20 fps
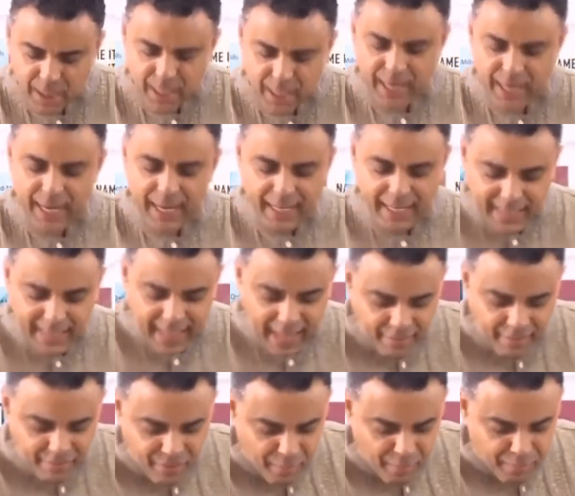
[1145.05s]
He
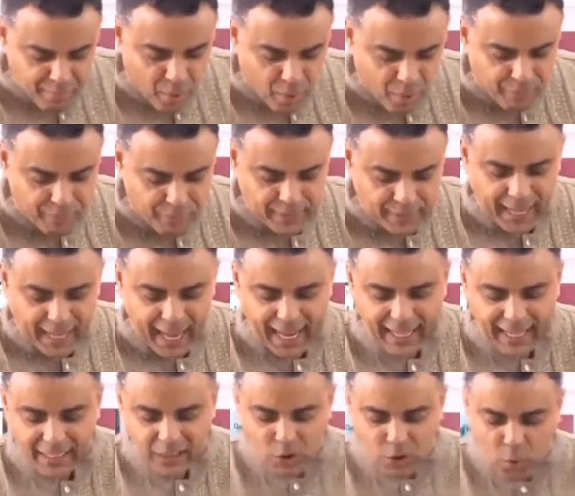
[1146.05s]
gave the prophets
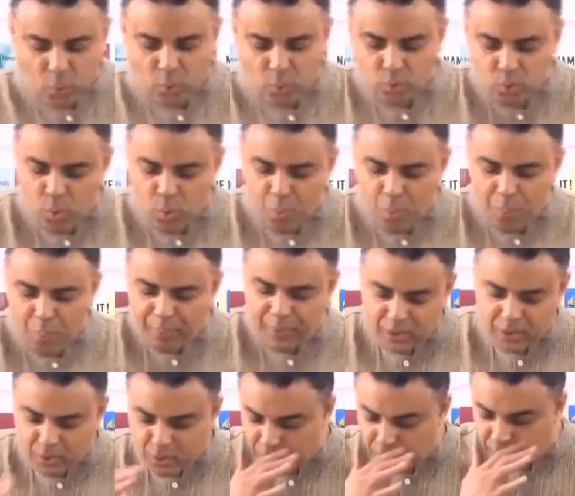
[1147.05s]
and those who preach
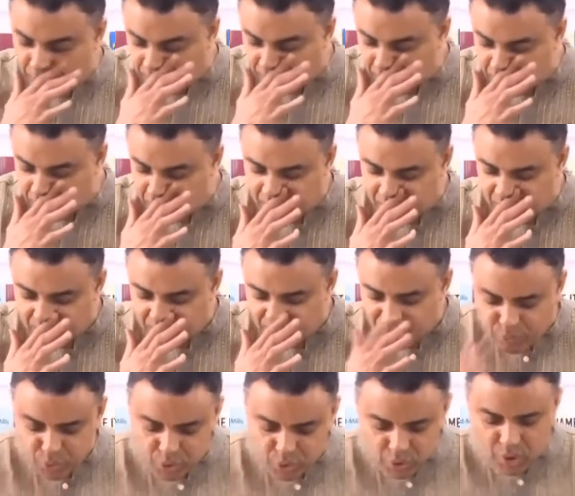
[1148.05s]
good news. Full
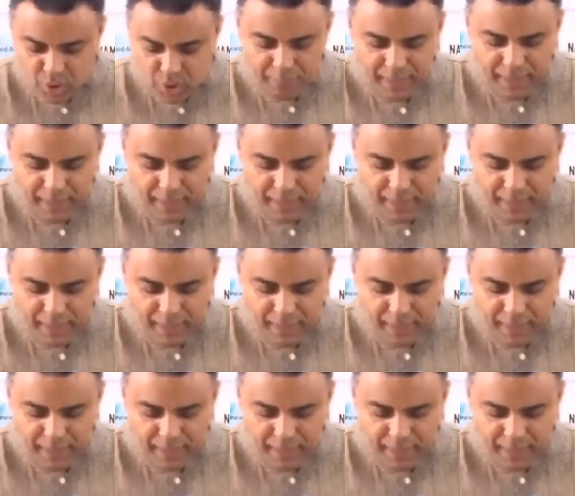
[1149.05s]
stop.